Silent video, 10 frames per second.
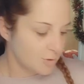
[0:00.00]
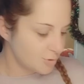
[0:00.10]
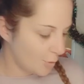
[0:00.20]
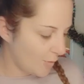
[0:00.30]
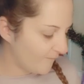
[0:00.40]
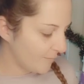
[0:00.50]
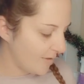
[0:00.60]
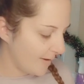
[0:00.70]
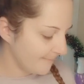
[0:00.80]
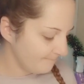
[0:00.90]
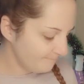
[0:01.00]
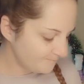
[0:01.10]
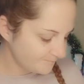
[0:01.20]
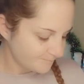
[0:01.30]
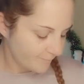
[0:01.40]
So go from there.
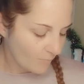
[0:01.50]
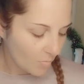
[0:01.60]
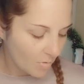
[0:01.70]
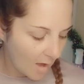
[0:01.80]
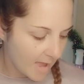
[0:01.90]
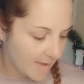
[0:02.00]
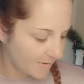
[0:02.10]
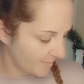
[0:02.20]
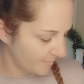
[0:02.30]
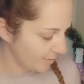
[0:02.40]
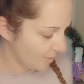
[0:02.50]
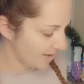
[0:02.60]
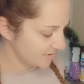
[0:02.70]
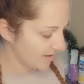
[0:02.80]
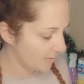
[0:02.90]
I am going to bring you
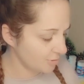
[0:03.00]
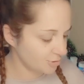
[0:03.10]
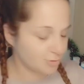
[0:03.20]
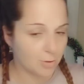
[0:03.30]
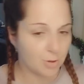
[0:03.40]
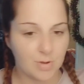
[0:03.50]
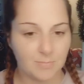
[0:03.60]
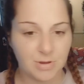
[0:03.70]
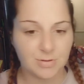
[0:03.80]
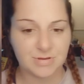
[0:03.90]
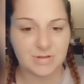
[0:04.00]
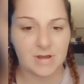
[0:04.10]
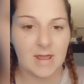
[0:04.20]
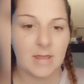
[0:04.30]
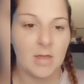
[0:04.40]
guys down and show you what I'm using
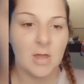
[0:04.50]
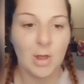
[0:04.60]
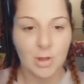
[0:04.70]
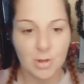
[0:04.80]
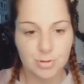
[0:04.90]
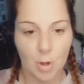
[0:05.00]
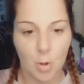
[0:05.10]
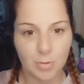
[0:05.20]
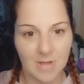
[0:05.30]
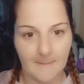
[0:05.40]
today. So hold